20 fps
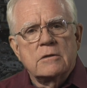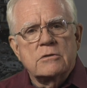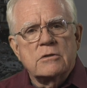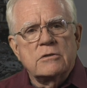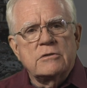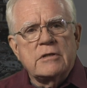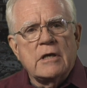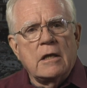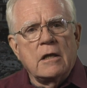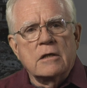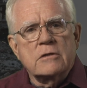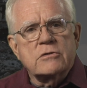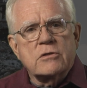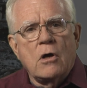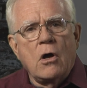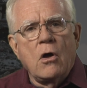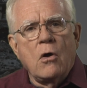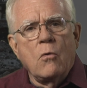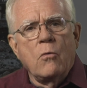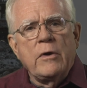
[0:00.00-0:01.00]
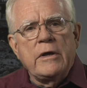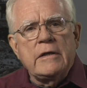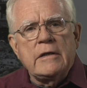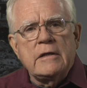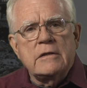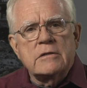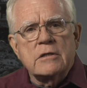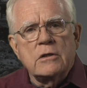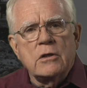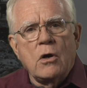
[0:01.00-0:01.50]
should tell us all we
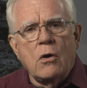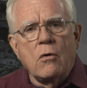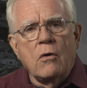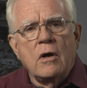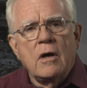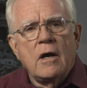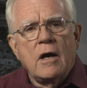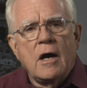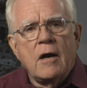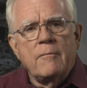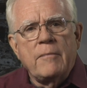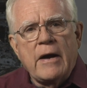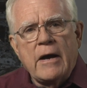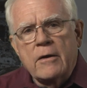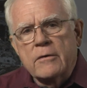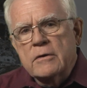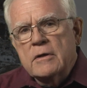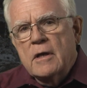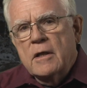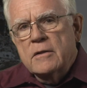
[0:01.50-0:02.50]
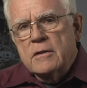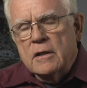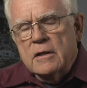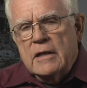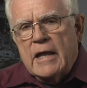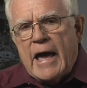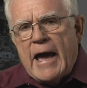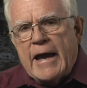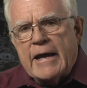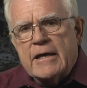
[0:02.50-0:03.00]
need to know about the
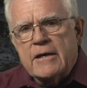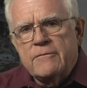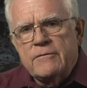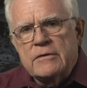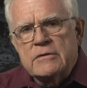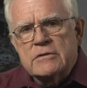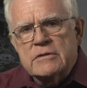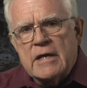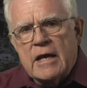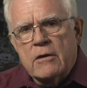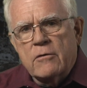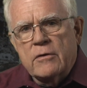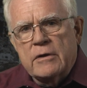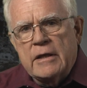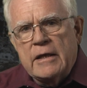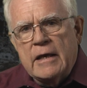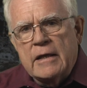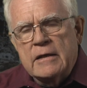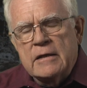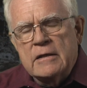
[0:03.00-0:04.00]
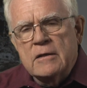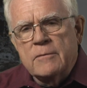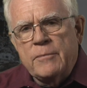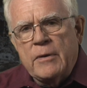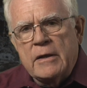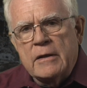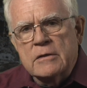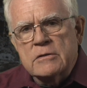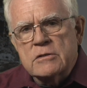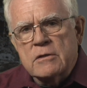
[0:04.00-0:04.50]
lack of integrity and
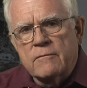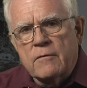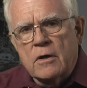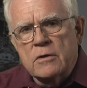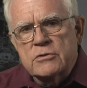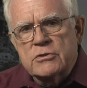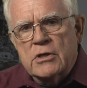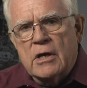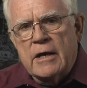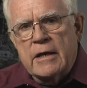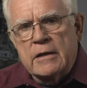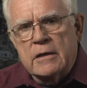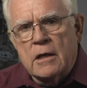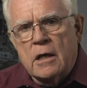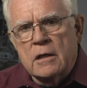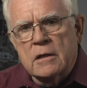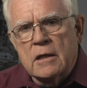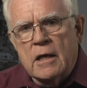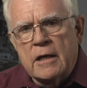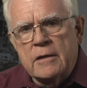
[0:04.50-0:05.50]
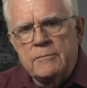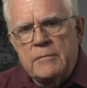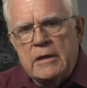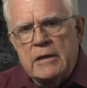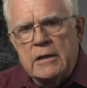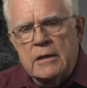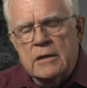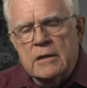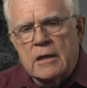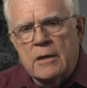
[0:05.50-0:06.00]
independence of our giant online
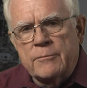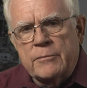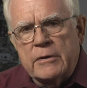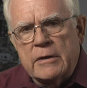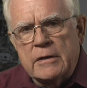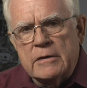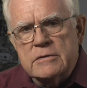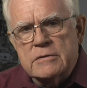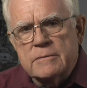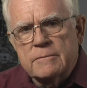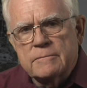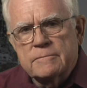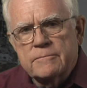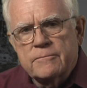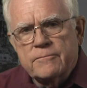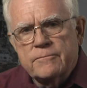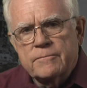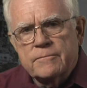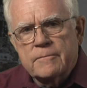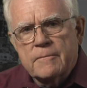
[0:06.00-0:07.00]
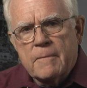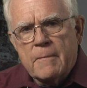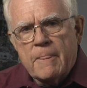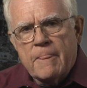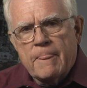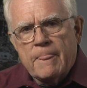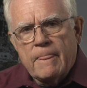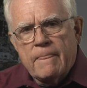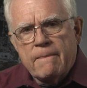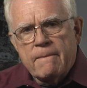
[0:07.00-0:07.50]
media companies.
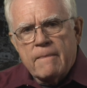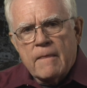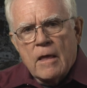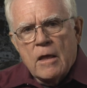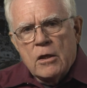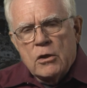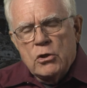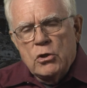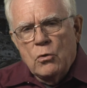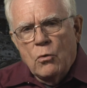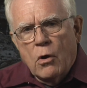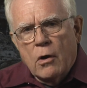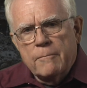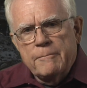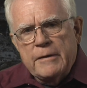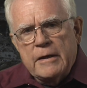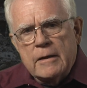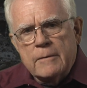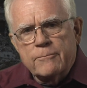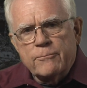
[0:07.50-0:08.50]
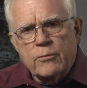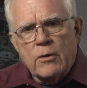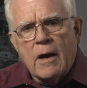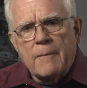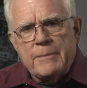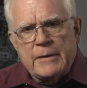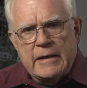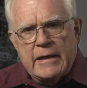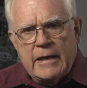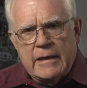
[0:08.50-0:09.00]
You are being
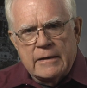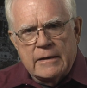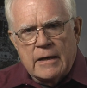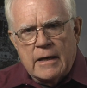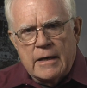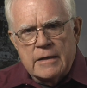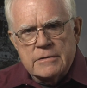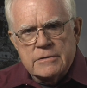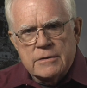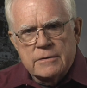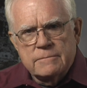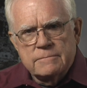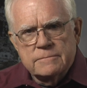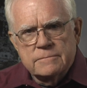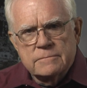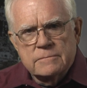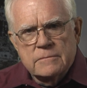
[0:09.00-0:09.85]
propagandized.